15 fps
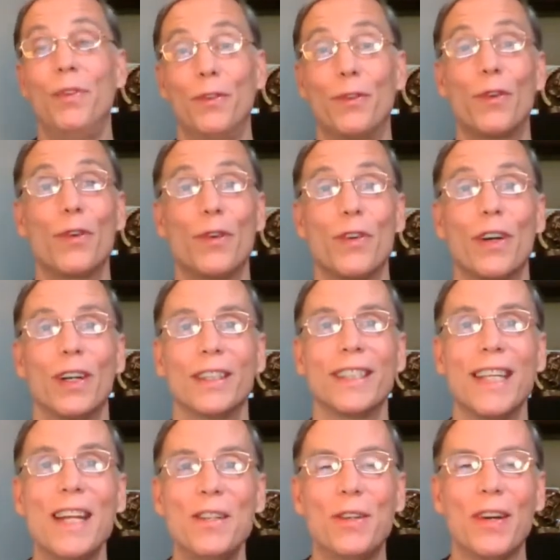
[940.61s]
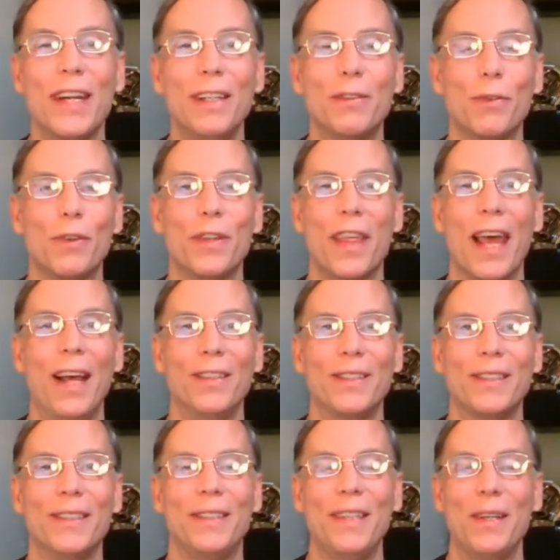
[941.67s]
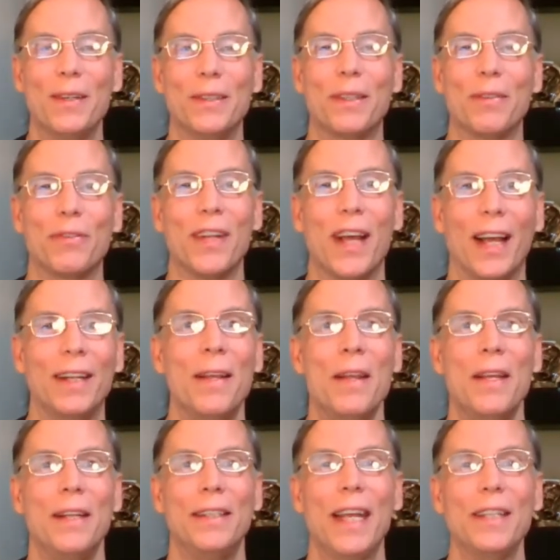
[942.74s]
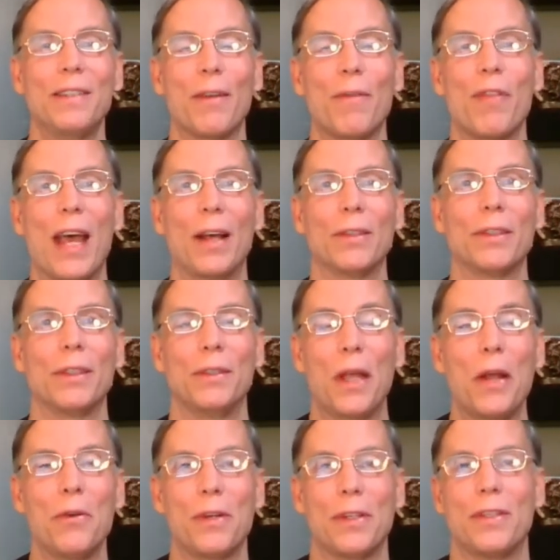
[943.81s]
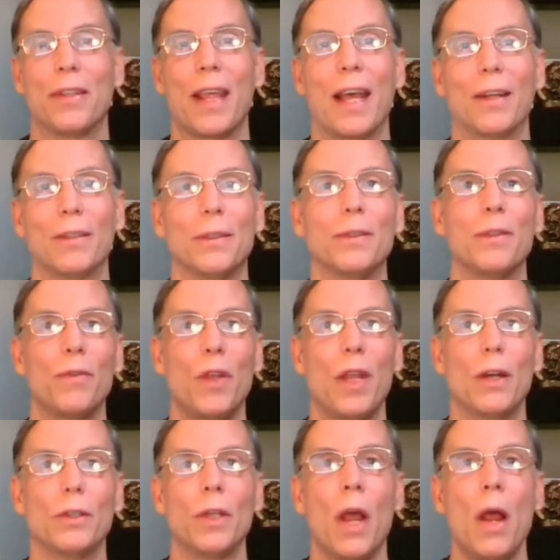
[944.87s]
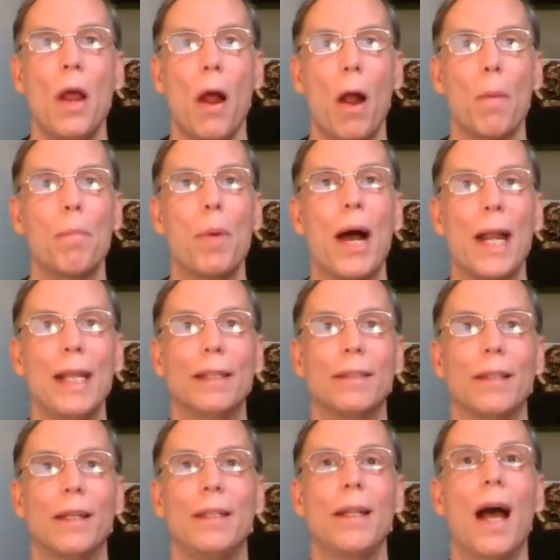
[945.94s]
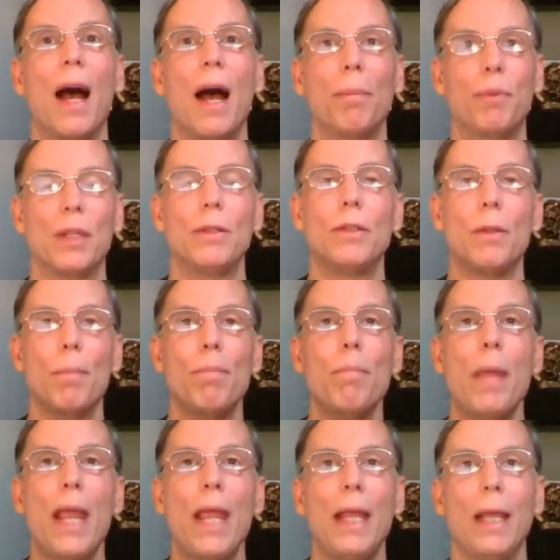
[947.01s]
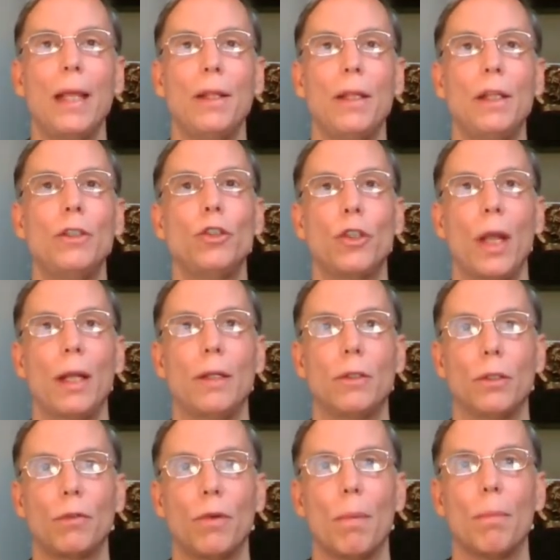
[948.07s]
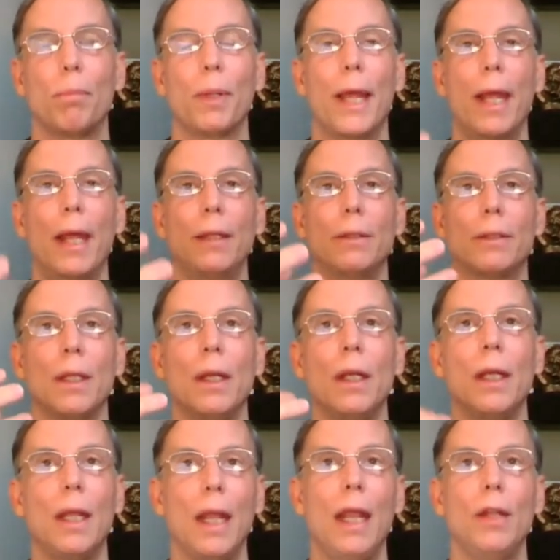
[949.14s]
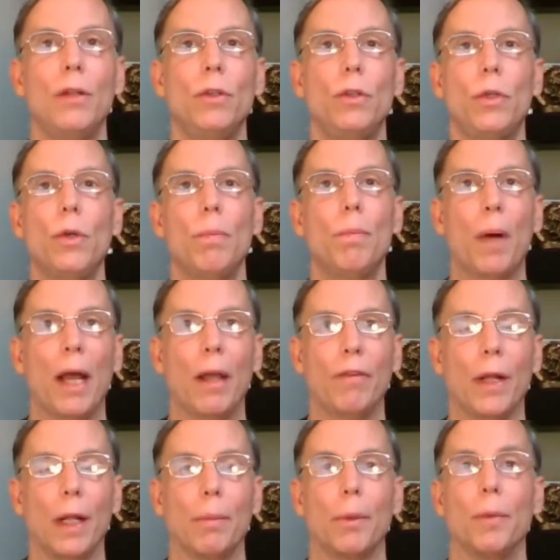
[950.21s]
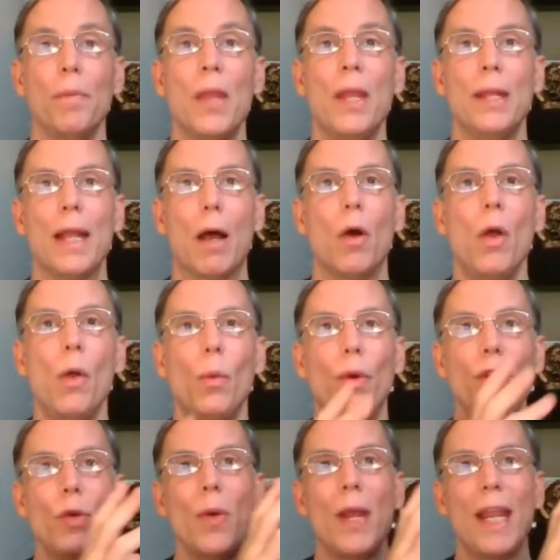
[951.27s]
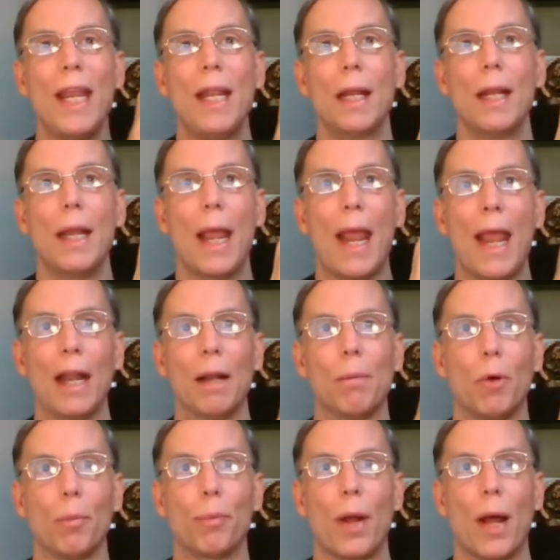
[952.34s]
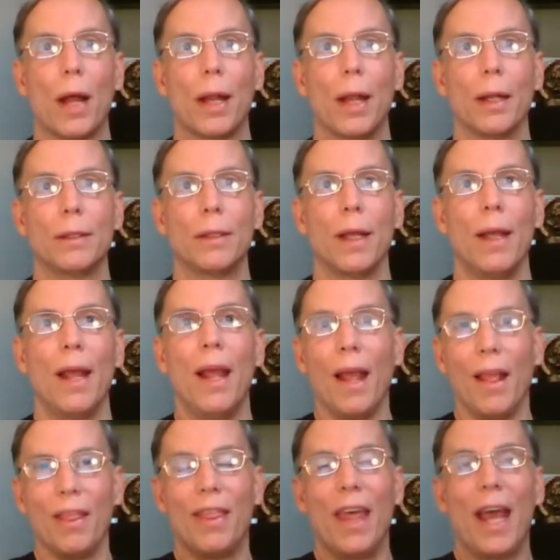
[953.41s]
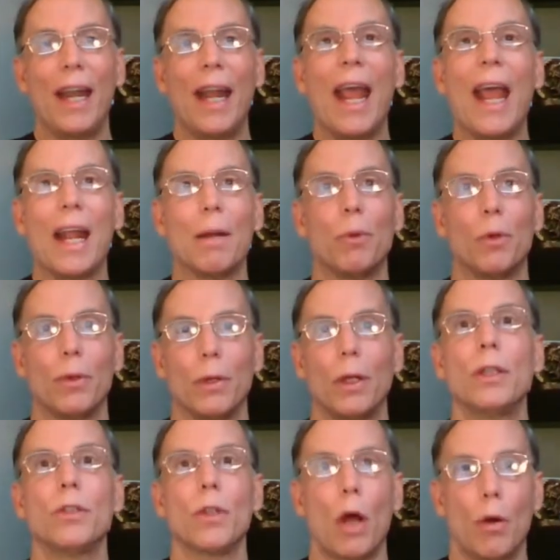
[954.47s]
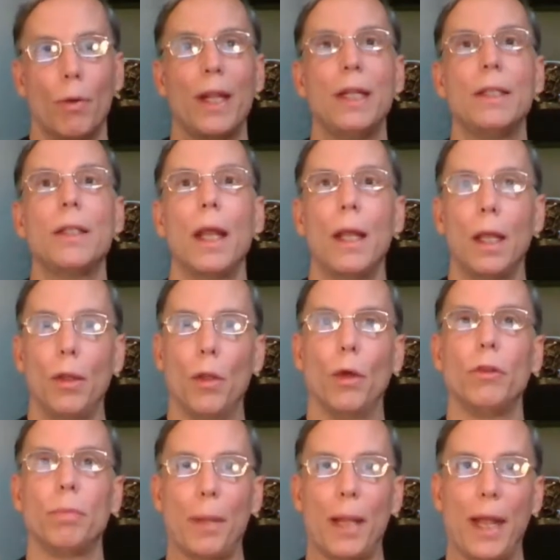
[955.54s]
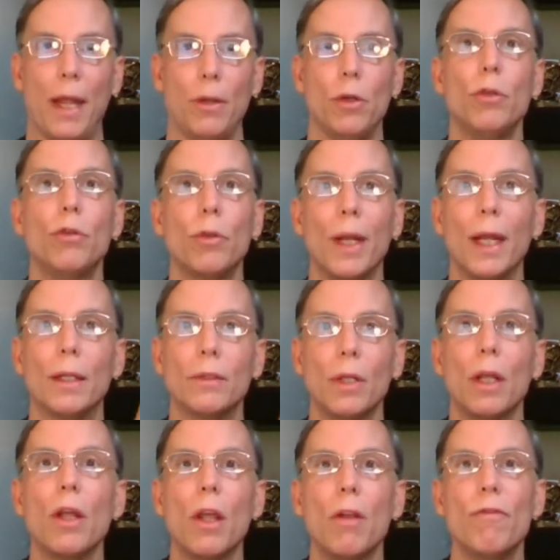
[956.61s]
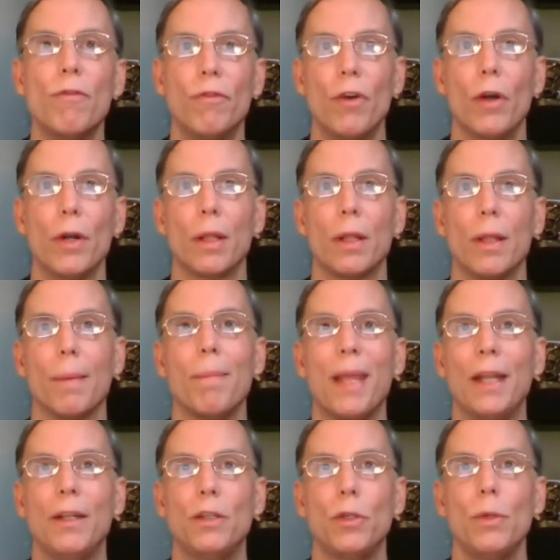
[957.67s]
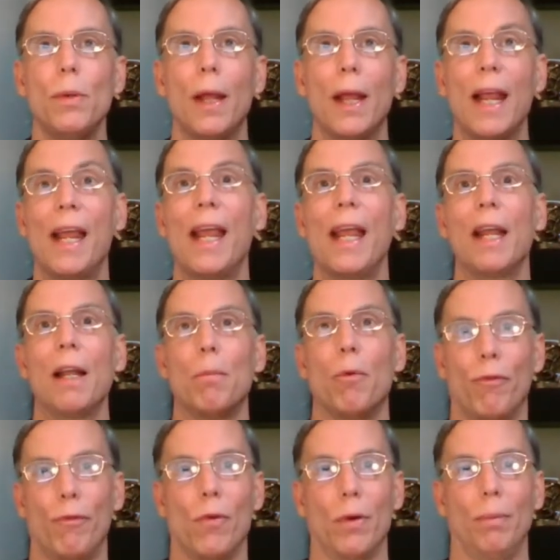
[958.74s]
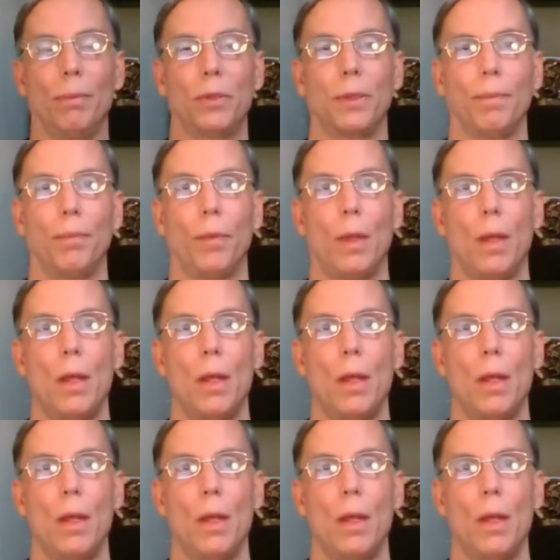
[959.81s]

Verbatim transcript: for, for centuries, for thousands of years, if not tens of thousands, hundreds of thousands of years. Our body is adapted to making these changes from plants into bioavailable. Now, when you eat an animal product, that animal has already taken those plant nutrients and converted them into animal forms.